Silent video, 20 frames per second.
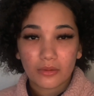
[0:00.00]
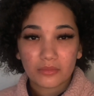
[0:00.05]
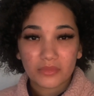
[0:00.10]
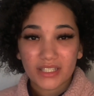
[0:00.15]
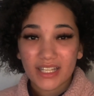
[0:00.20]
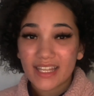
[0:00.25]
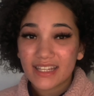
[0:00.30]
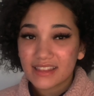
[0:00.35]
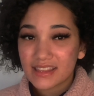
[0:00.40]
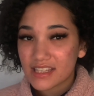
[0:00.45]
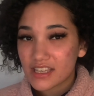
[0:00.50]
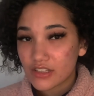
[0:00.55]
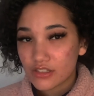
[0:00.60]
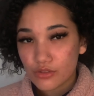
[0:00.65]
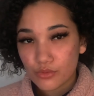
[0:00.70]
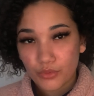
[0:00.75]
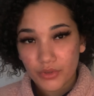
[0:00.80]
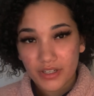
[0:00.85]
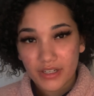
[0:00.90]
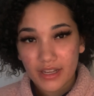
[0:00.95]
Let
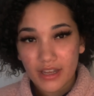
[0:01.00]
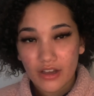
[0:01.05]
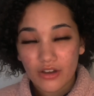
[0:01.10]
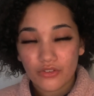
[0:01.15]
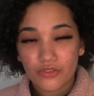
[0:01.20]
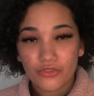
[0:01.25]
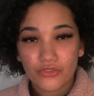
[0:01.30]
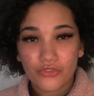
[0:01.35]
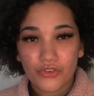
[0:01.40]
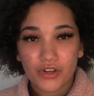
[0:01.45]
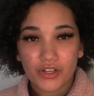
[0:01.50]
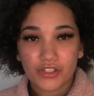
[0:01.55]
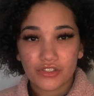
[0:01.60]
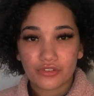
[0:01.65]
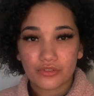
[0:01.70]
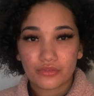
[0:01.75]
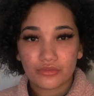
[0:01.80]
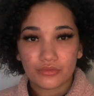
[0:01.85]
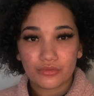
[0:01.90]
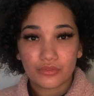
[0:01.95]
things work out for
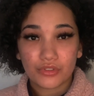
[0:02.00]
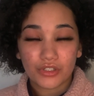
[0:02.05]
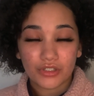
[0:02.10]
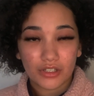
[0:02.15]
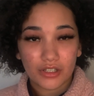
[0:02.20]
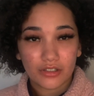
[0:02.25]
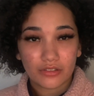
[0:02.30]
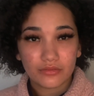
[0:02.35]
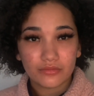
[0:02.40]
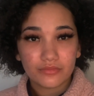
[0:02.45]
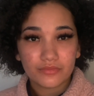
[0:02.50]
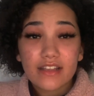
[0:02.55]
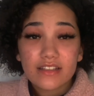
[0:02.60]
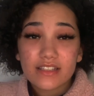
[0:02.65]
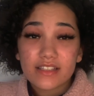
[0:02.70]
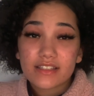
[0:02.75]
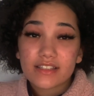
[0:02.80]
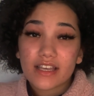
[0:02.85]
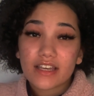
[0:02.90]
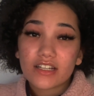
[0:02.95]
you, you know.
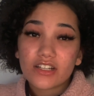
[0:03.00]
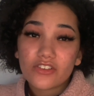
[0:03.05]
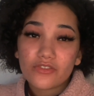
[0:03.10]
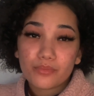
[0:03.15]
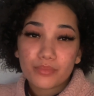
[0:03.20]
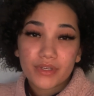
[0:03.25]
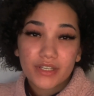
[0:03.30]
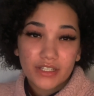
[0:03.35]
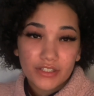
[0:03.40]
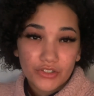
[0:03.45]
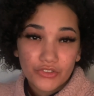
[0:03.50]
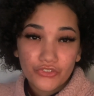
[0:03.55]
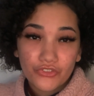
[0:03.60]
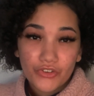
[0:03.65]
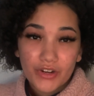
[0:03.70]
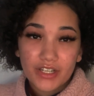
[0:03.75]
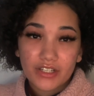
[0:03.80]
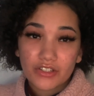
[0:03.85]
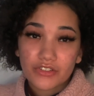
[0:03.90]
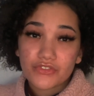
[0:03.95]
Instead of being
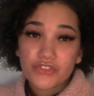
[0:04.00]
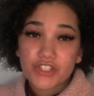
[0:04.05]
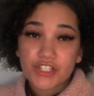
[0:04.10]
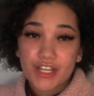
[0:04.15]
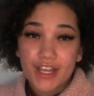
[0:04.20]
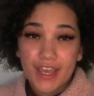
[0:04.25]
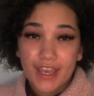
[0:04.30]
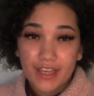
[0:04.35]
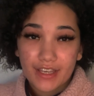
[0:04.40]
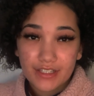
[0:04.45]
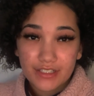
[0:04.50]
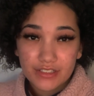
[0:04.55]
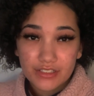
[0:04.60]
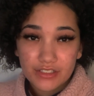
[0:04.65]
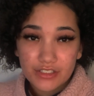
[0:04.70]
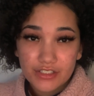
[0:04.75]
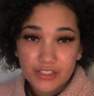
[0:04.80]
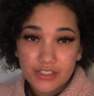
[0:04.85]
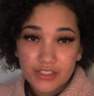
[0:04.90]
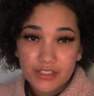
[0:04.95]
afraid of change,